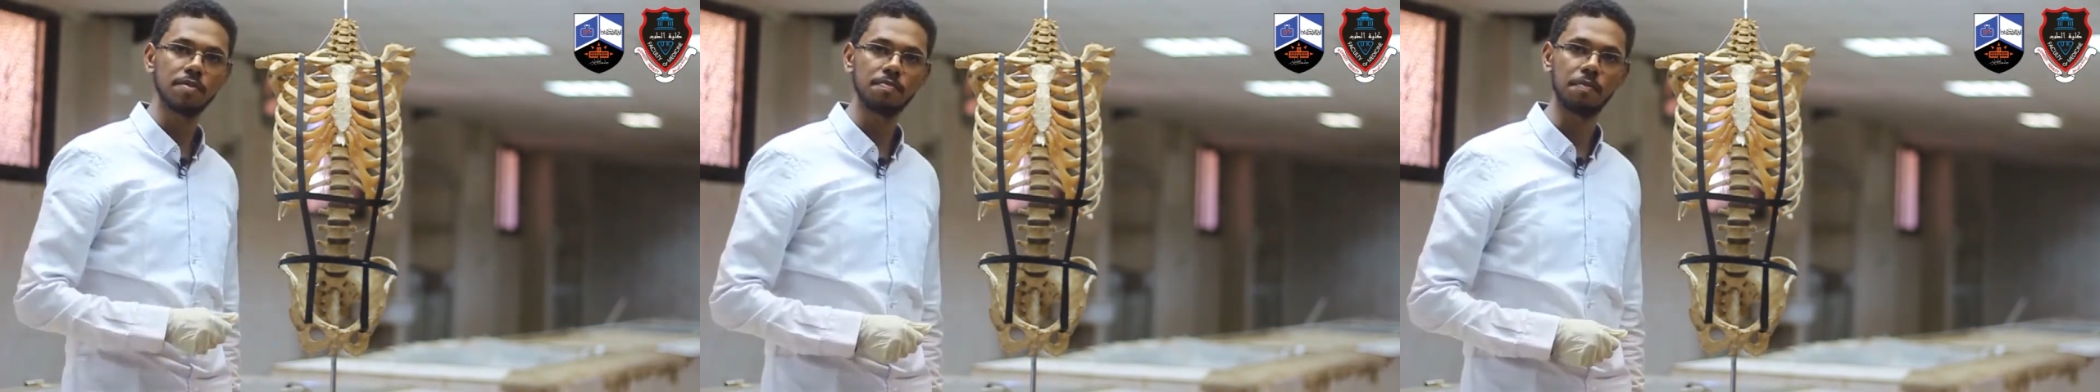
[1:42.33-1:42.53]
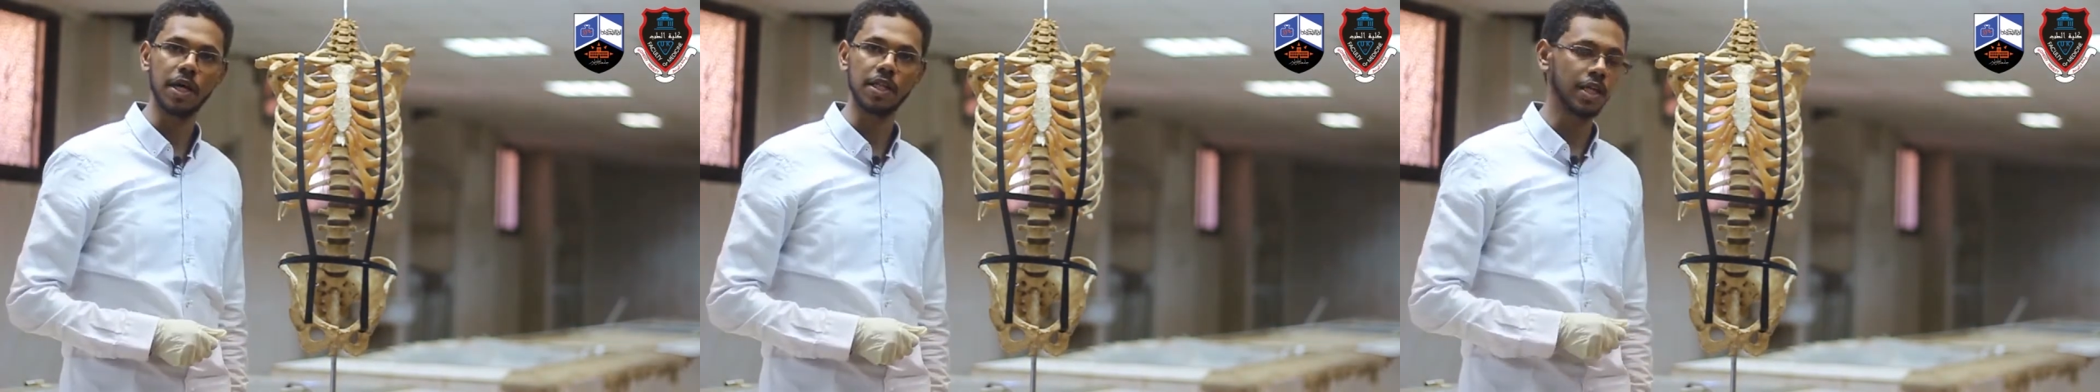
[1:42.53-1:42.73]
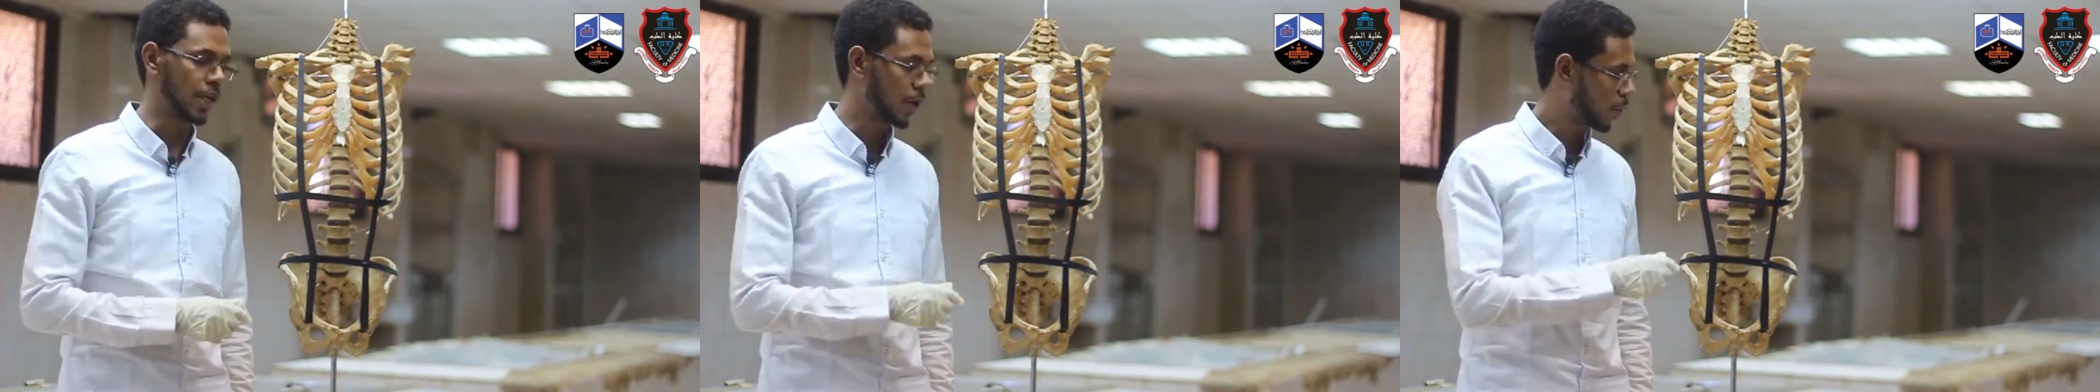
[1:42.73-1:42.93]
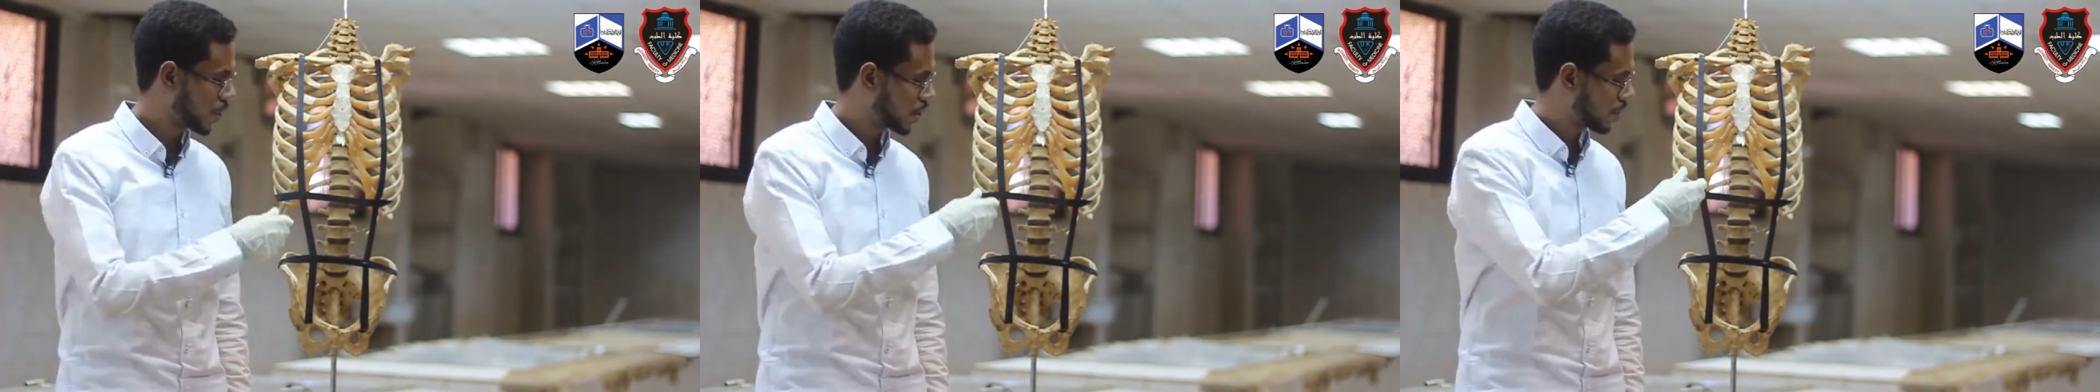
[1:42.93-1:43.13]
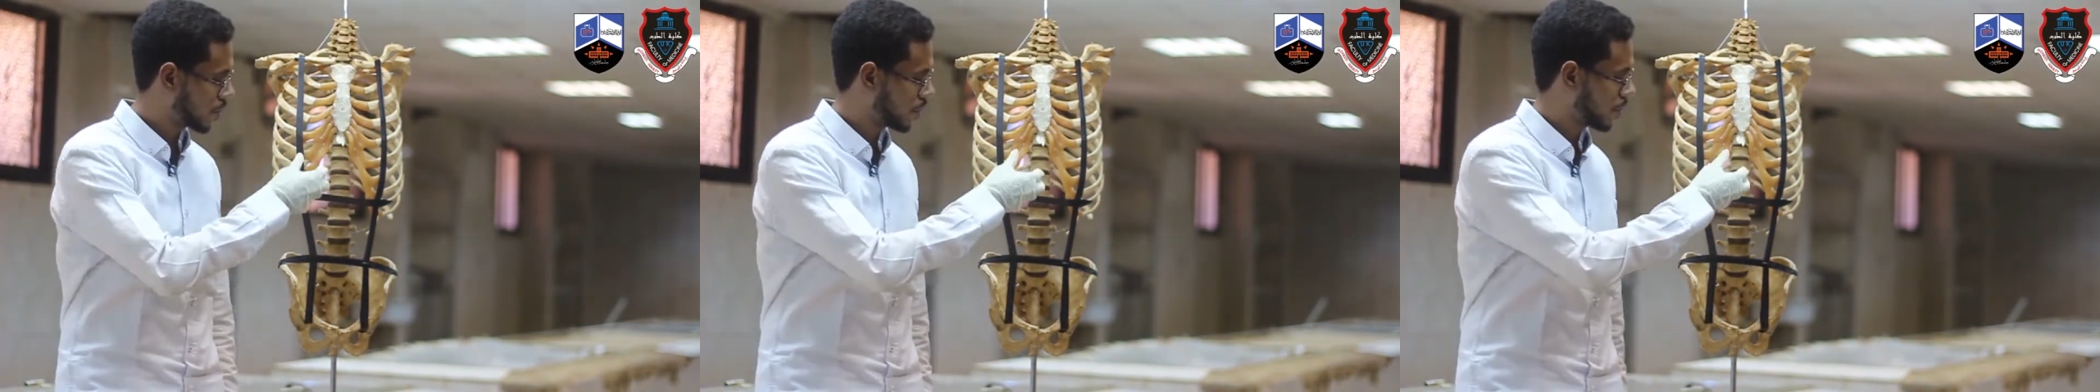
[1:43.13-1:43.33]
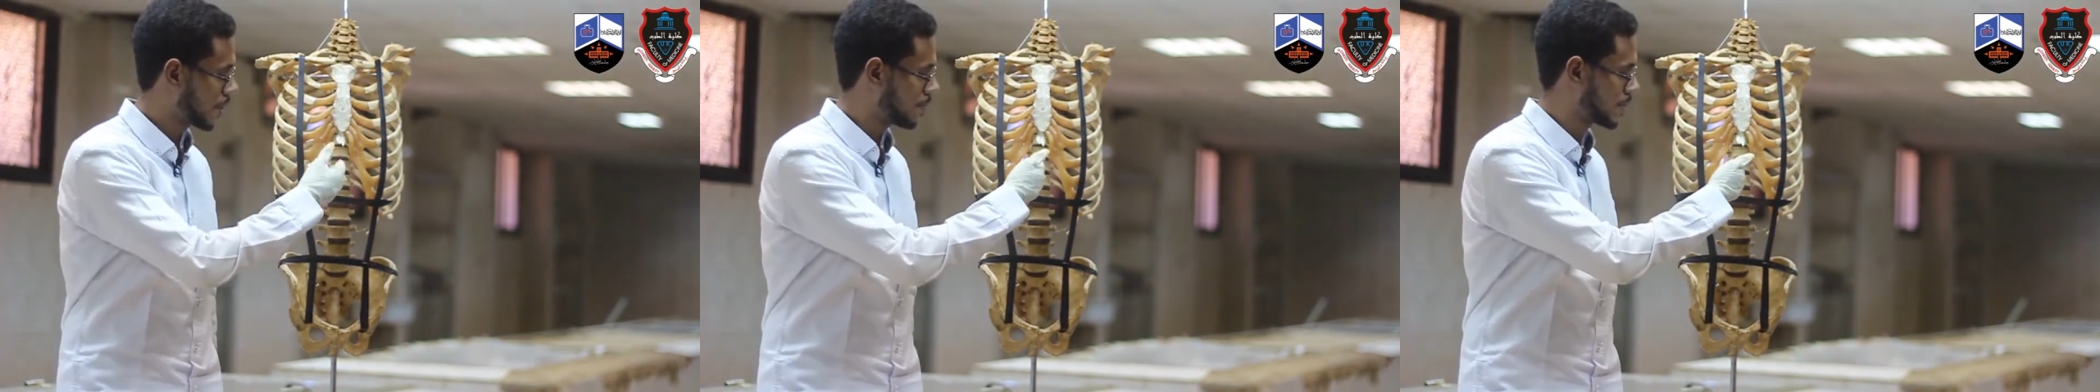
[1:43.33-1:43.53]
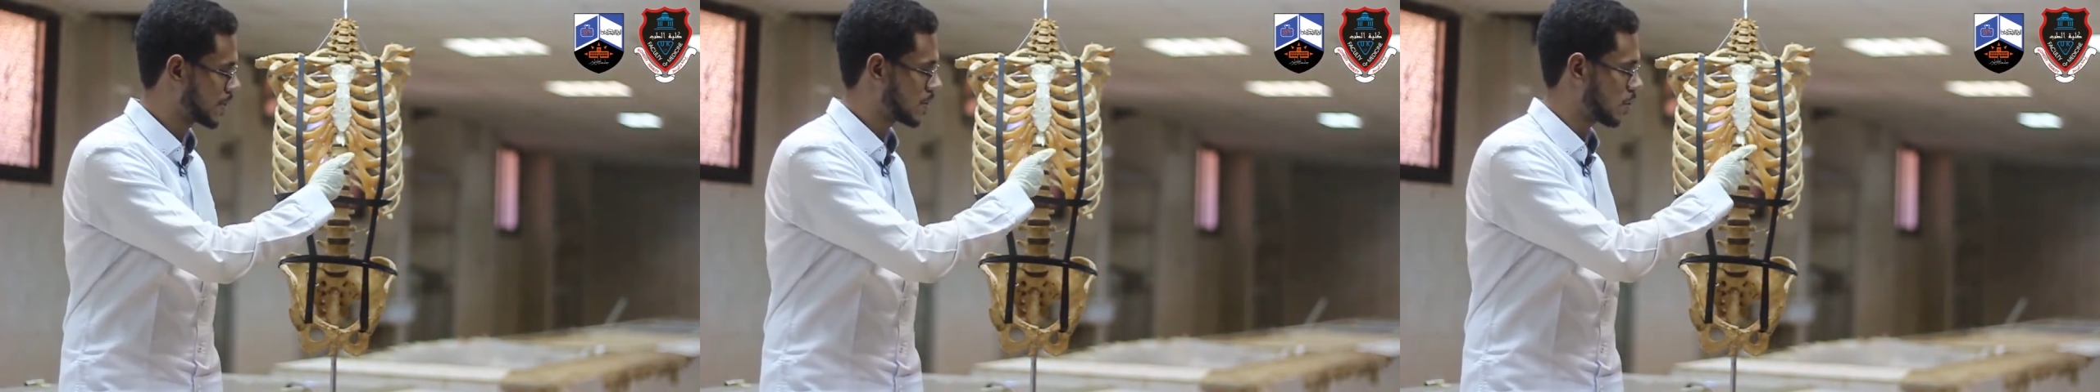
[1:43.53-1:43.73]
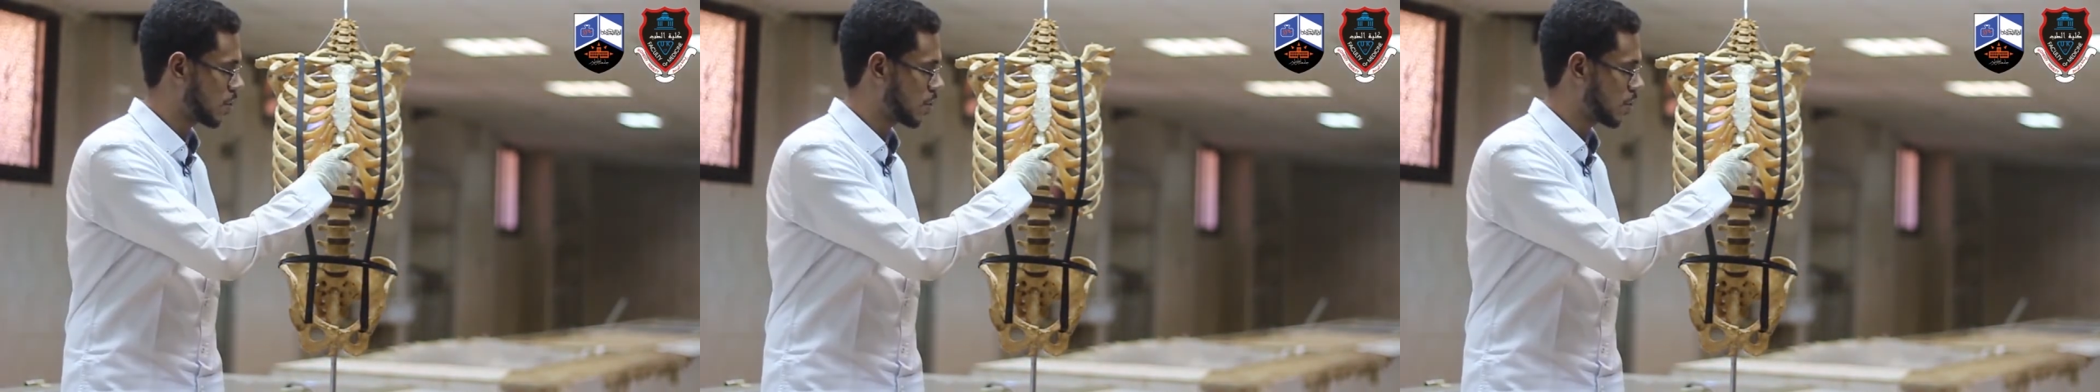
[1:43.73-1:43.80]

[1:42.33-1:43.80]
by the lower ribs.